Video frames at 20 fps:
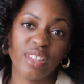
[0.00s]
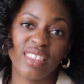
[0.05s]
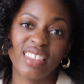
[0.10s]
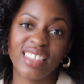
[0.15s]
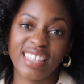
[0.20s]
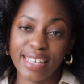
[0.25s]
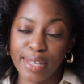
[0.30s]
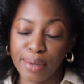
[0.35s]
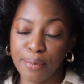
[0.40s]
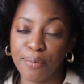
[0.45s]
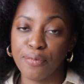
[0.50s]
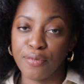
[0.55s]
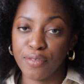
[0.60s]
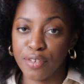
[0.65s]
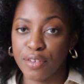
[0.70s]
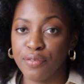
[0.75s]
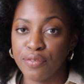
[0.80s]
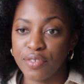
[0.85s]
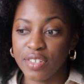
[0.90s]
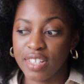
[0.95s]
with the
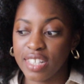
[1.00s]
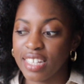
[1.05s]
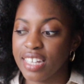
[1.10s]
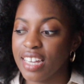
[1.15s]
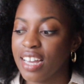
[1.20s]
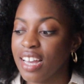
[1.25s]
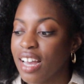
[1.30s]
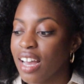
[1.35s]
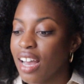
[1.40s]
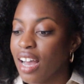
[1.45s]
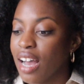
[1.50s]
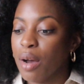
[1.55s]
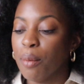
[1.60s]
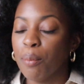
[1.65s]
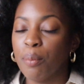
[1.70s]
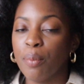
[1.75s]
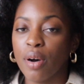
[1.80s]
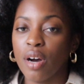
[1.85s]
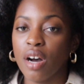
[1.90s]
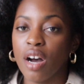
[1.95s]
M50,
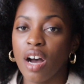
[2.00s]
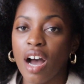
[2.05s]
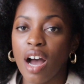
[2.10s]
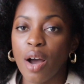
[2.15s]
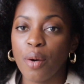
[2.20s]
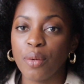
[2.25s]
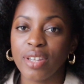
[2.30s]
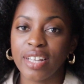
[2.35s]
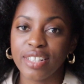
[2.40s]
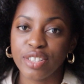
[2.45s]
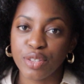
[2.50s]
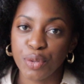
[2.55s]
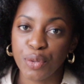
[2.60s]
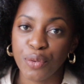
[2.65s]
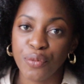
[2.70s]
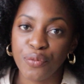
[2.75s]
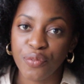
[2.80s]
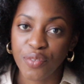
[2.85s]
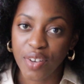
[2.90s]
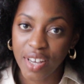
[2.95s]
but I would like to
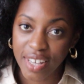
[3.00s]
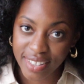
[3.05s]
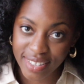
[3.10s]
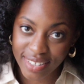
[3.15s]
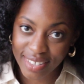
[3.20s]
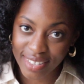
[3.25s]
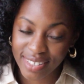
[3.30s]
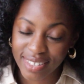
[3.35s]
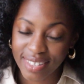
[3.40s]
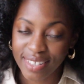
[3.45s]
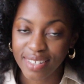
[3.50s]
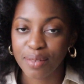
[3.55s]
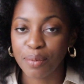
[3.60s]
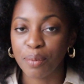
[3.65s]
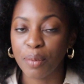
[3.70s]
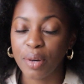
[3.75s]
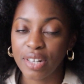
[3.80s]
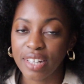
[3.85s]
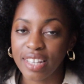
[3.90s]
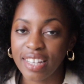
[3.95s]
invest
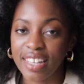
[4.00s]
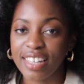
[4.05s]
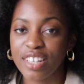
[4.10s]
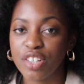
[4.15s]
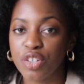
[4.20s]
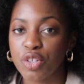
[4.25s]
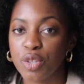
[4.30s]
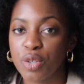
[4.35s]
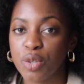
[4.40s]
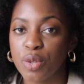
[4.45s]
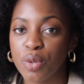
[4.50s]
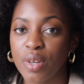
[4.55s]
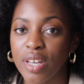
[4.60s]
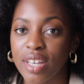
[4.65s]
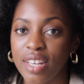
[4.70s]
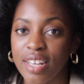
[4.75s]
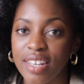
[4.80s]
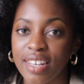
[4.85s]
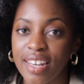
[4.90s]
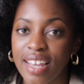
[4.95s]
money into
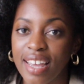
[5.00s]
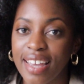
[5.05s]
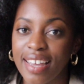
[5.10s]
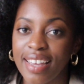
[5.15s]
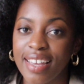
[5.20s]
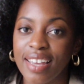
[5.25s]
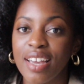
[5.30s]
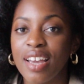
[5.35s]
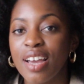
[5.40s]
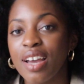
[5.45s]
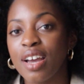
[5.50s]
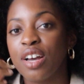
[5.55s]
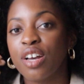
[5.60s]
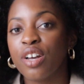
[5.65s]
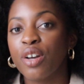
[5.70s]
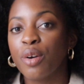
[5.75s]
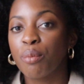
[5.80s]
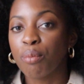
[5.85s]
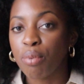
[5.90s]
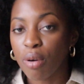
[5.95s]
getting a
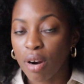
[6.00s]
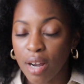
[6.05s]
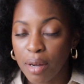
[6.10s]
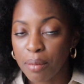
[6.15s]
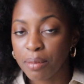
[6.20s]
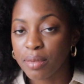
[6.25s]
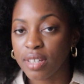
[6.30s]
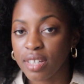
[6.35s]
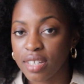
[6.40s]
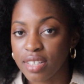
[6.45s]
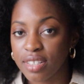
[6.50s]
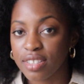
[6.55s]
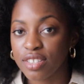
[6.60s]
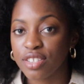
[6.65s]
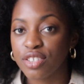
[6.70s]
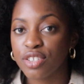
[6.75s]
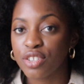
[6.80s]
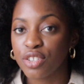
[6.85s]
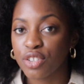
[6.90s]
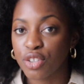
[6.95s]
prime
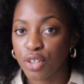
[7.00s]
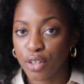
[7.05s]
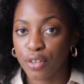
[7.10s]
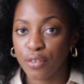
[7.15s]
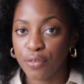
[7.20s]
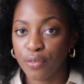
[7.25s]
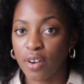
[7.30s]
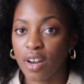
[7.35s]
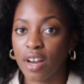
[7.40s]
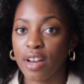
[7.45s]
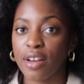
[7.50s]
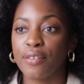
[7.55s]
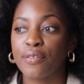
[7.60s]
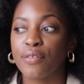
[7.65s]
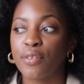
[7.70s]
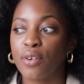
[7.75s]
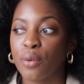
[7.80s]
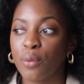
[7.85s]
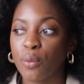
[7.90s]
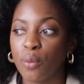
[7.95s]
lens 35
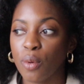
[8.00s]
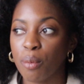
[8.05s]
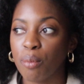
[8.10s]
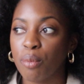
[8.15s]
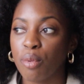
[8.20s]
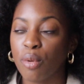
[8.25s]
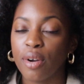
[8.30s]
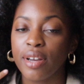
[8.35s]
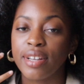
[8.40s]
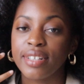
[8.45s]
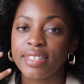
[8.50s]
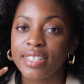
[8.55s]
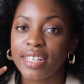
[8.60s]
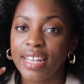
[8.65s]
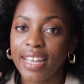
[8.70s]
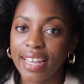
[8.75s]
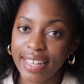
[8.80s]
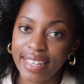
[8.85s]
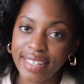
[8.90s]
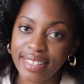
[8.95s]

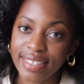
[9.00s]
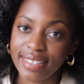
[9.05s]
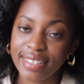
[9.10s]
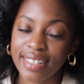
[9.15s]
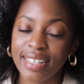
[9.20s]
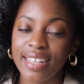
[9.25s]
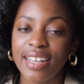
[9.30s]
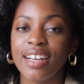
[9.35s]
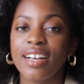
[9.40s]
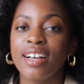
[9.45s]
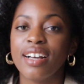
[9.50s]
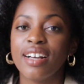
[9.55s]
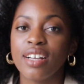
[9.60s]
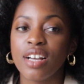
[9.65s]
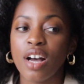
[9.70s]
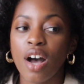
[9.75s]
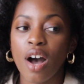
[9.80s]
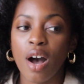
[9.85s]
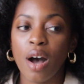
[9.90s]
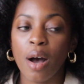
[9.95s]

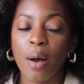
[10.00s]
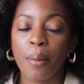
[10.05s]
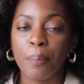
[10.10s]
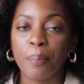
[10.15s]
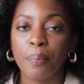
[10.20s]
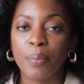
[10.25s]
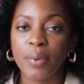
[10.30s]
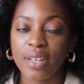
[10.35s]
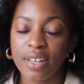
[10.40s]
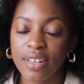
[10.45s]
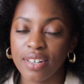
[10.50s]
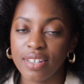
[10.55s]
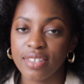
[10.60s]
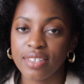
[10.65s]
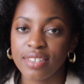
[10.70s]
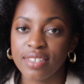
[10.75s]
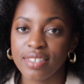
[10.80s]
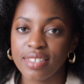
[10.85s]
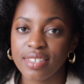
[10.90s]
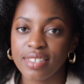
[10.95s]
1.8
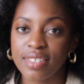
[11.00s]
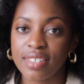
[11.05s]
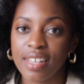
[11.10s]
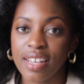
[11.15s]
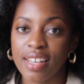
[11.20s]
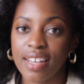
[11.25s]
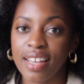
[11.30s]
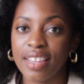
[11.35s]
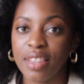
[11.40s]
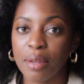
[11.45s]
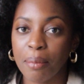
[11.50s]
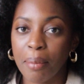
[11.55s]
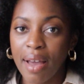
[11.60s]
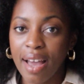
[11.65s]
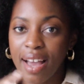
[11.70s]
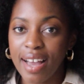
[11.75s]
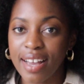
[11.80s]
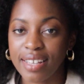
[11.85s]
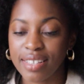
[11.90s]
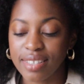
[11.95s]
because in the
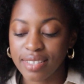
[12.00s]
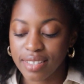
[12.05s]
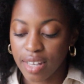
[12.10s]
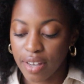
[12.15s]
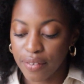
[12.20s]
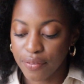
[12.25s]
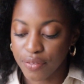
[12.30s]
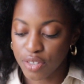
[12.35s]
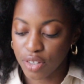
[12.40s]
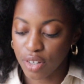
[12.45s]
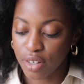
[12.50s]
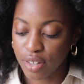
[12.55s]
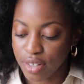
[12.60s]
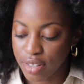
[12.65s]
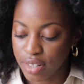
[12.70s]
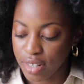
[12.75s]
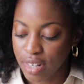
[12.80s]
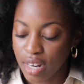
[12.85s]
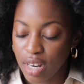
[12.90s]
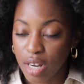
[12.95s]
past I've
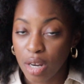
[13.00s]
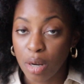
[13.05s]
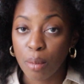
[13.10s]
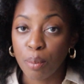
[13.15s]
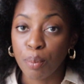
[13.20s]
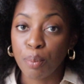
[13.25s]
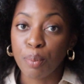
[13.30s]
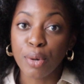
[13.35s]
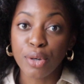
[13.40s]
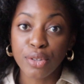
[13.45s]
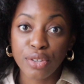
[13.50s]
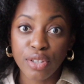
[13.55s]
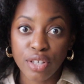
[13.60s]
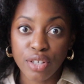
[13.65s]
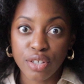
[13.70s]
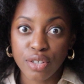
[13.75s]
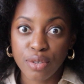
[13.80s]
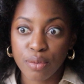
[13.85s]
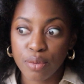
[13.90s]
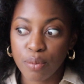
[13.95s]
done
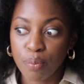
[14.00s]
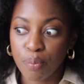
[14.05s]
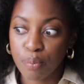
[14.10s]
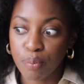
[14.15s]
birthday